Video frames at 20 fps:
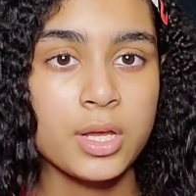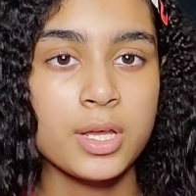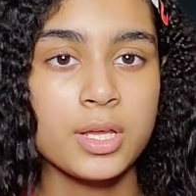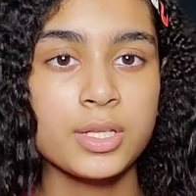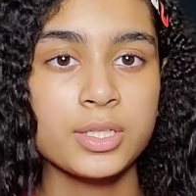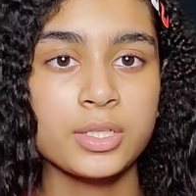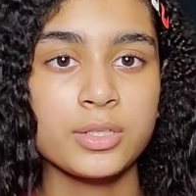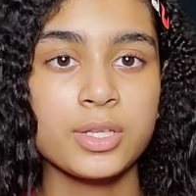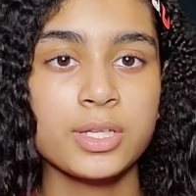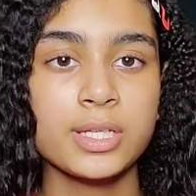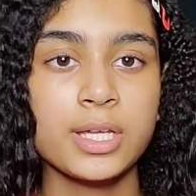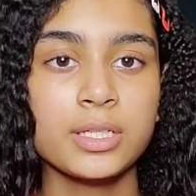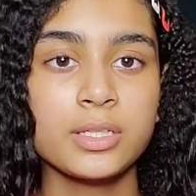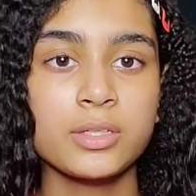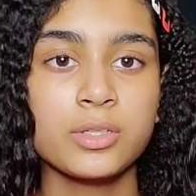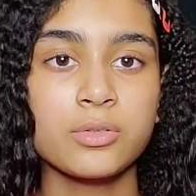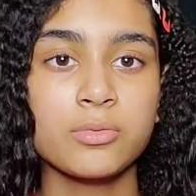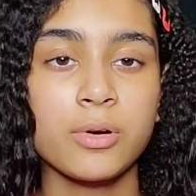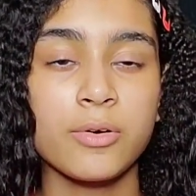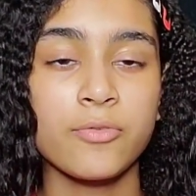So this has to
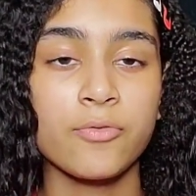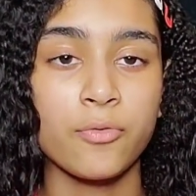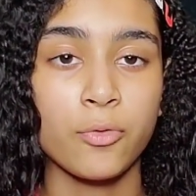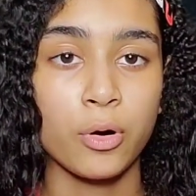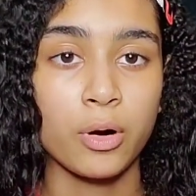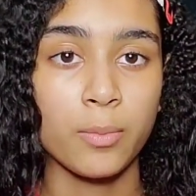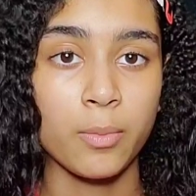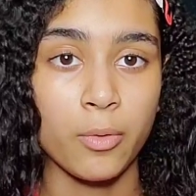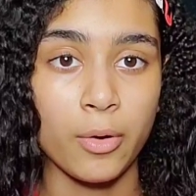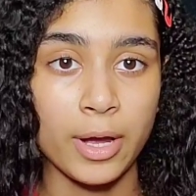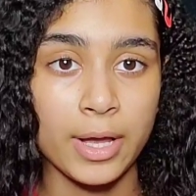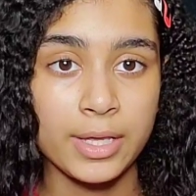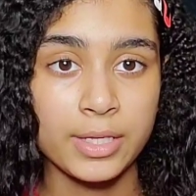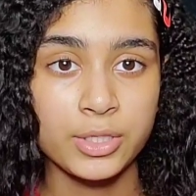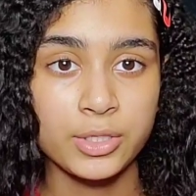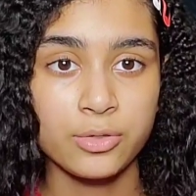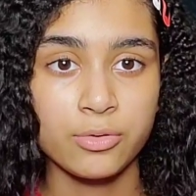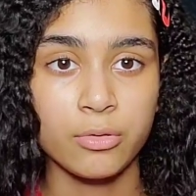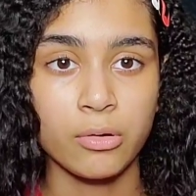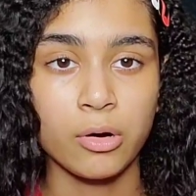do with 4
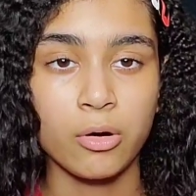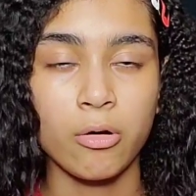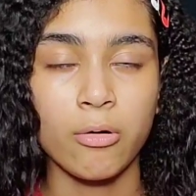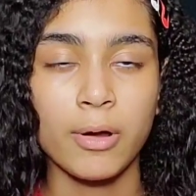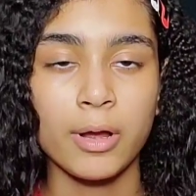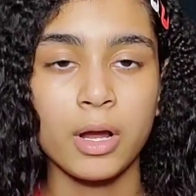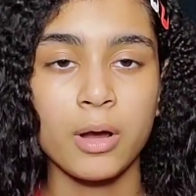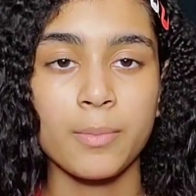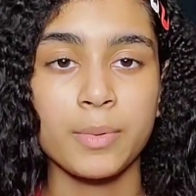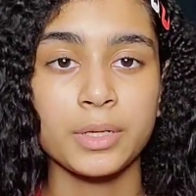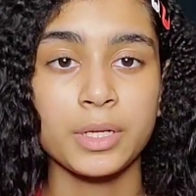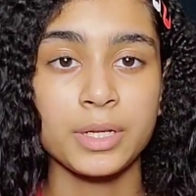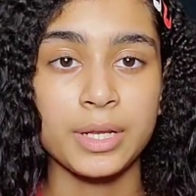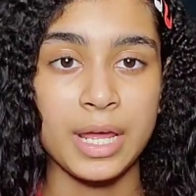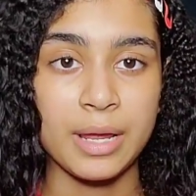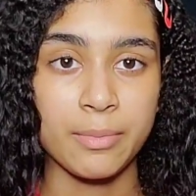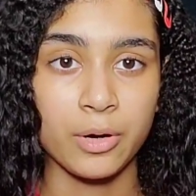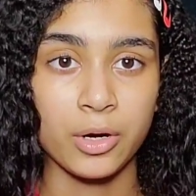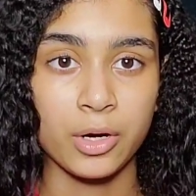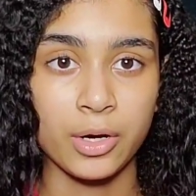boys who are growing up in a
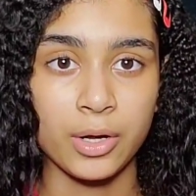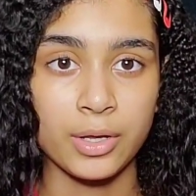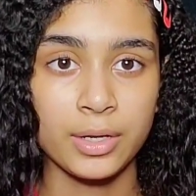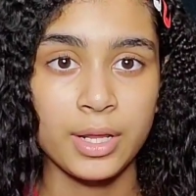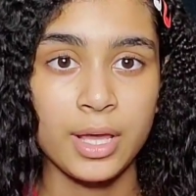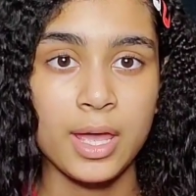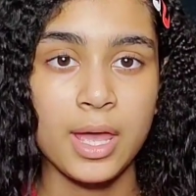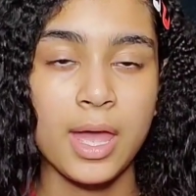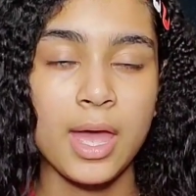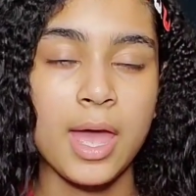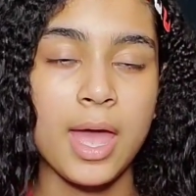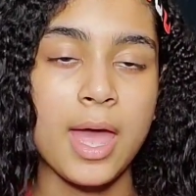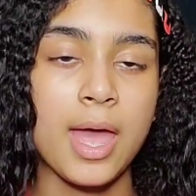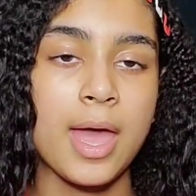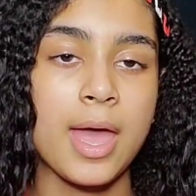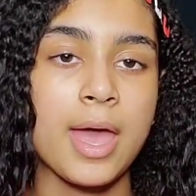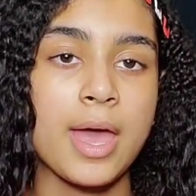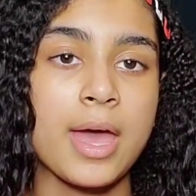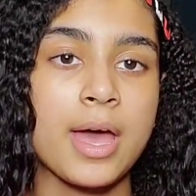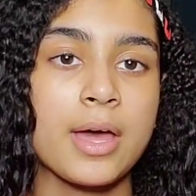neighborhood,
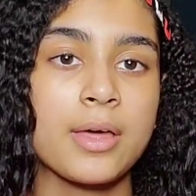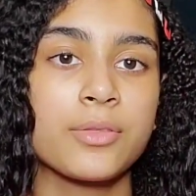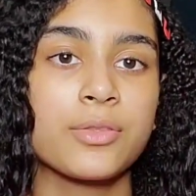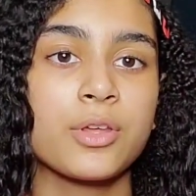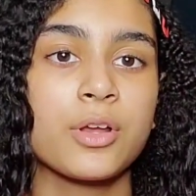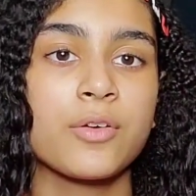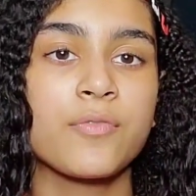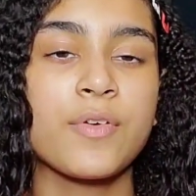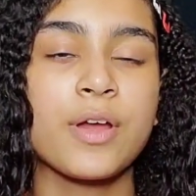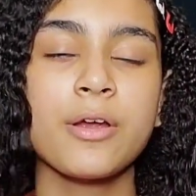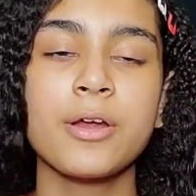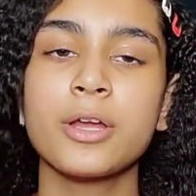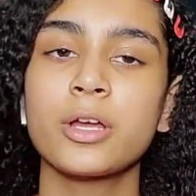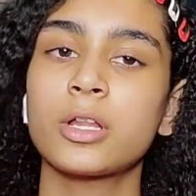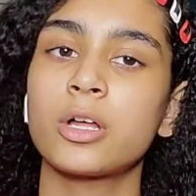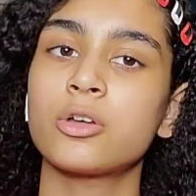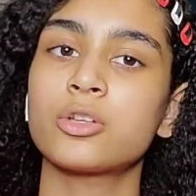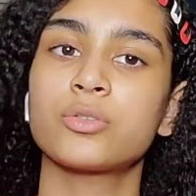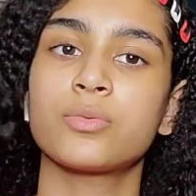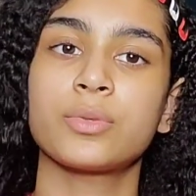and they're very
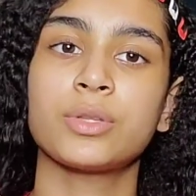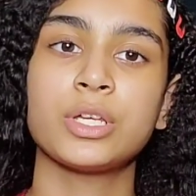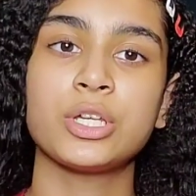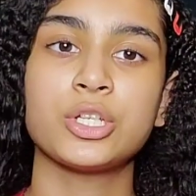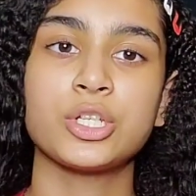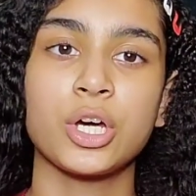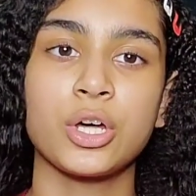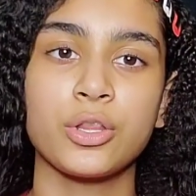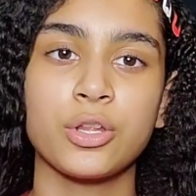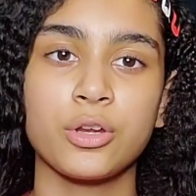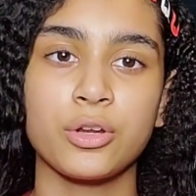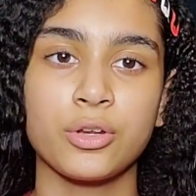close with each other.